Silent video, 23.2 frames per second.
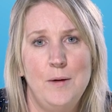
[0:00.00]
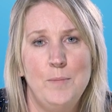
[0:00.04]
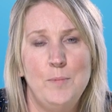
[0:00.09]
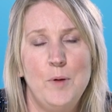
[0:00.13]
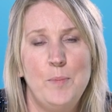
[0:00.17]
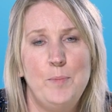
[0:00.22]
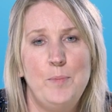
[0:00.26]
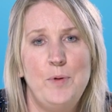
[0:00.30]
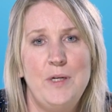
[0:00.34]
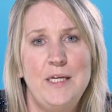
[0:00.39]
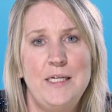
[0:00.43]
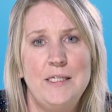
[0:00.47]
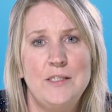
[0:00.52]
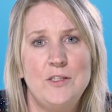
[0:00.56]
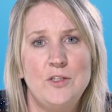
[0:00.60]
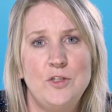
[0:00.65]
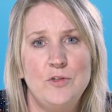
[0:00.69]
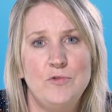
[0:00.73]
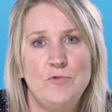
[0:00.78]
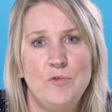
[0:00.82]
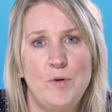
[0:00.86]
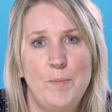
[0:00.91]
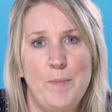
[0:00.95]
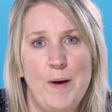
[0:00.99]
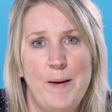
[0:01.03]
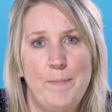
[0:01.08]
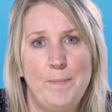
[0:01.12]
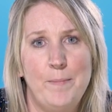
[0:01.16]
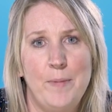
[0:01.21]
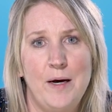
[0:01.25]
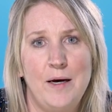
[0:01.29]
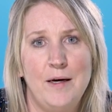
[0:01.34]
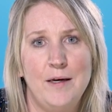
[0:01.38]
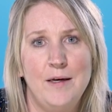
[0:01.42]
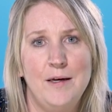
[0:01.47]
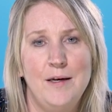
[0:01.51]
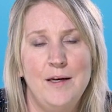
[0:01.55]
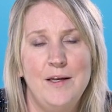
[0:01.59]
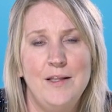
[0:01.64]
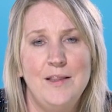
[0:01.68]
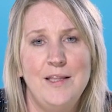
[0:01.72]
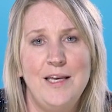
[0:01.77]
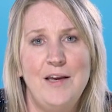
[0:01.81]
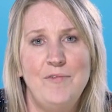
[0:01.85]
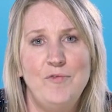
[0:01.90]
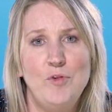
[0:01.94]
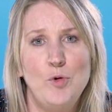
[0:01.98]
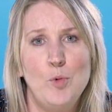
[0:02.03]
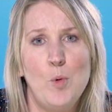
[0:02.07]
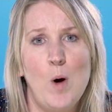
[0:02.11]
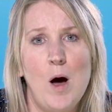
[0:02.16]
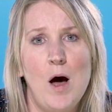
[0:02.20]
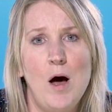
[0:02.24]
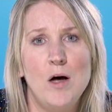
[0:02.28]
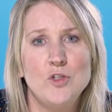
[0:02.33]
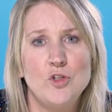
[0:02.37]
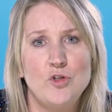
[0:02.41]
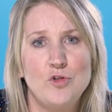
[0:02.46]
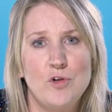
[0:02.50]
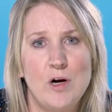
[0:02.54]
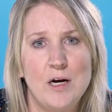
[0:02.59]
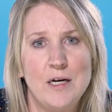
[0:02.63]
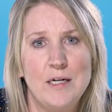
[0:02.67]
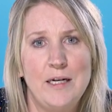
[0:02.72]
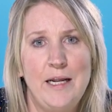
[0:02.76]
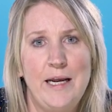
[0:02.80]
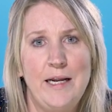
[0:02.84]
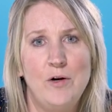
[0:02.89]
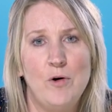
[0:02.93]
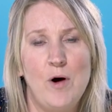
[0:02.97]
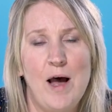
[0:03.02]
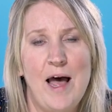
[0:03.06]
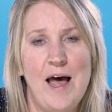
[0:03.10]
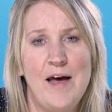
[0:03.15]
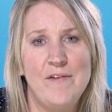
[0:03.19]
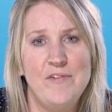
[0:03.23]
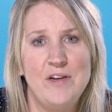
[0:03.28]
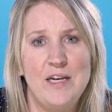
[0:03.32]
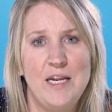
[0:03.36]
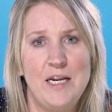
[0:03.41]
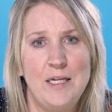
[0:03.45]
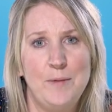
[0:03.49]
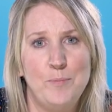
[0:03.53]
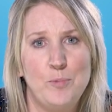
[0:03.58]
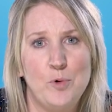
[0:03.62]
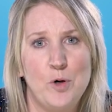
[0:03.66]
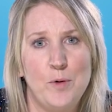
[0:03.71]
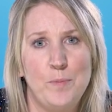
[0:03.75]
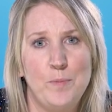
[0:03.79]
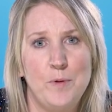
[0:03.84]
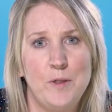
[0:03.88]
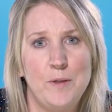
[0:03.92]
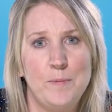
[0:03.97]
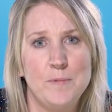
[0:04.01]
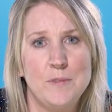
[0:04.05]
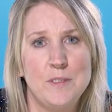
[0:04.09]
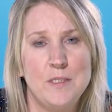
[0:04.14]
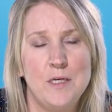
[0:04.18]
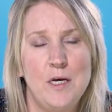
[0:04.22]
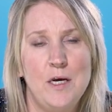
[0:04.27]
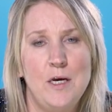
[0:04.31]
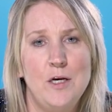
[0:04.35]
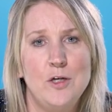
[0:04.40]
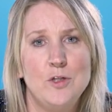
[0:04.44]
But please do remember that if you are struggling or having any problems,